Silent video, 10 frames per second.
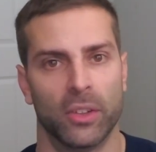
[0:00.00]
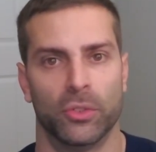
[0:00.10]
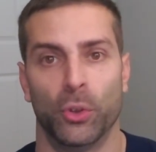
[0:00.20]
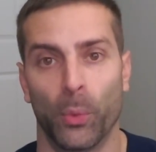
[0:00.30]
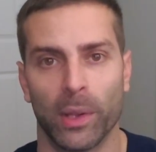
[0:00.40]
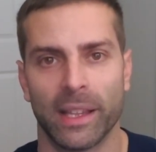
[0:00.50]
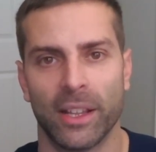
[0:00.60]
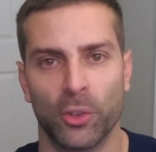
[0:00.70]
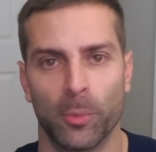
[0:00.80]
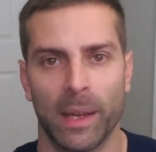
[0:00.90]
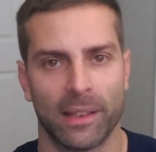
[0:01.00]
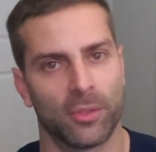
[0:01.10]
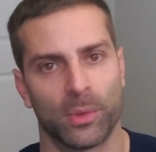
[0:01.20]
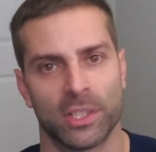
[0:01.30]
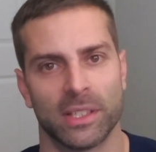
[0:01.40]
do what they do
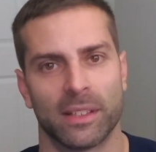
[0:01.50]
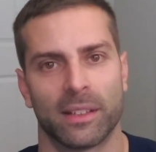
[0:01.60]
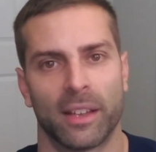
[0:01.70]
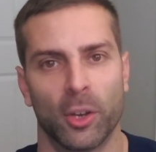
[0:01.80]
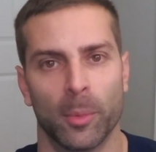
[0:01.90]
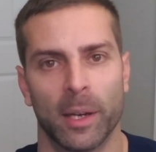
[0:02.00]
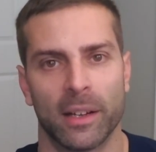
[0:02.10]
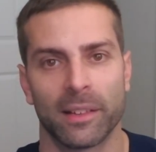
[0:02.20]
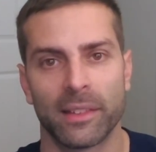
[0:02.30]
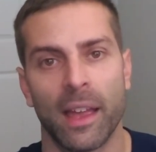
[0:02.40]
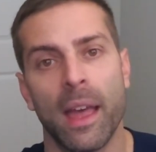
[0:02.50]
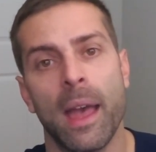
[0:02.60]
best, which is kill bugs.